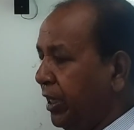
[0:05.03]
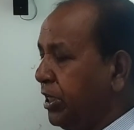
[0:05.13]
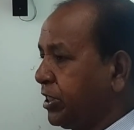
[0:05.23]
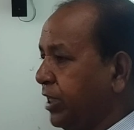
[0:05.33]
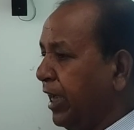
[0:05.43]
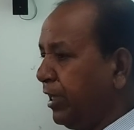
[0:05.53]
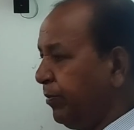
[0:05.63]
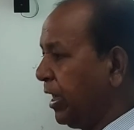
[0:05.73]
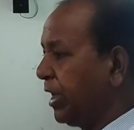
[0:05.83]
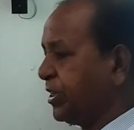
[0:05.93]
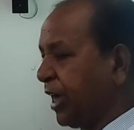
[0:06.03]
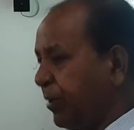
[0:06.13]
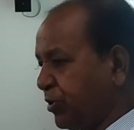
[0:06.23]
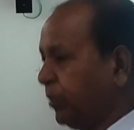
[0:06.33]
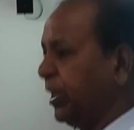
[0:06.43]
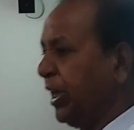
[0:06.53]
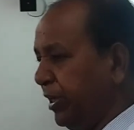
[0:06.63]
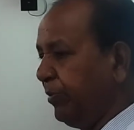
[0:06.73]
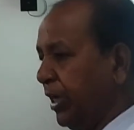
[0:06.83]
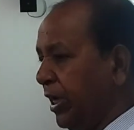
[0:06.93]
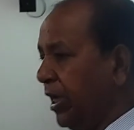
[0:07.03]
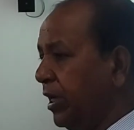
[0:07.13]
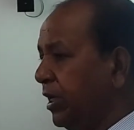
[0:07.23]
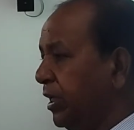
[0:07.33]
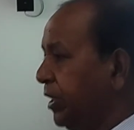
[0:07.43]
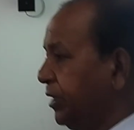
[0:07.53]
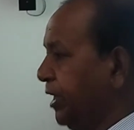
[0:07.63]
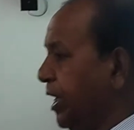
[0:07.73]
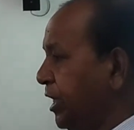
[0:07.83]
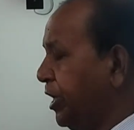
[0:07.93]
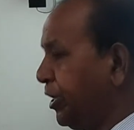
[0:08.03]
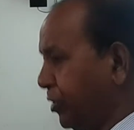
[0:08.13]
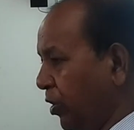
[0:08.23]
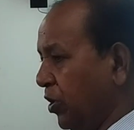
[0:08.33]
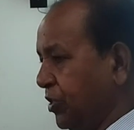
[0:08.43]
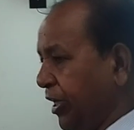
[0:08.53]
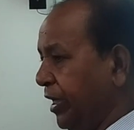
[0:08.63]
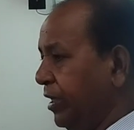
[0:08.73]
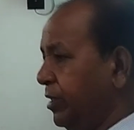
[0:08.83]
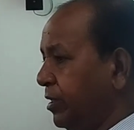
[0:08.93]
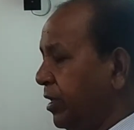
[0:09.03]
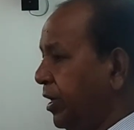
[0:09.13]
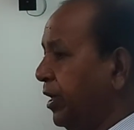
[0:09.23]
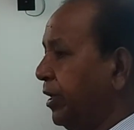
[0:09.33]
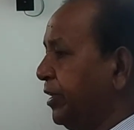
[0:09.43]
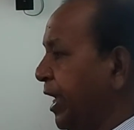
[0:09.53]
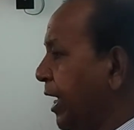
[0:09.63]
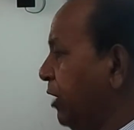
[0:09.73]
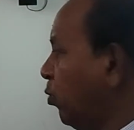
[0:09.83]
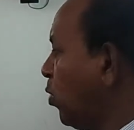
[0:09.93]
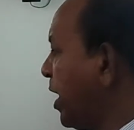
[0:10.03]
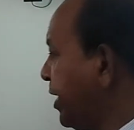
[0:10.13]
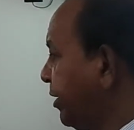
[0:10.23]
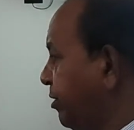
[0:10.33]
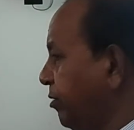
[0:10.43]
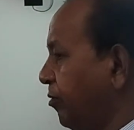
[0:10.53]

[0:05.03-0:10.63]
Is anemia, types of the anemia, then etiology, then one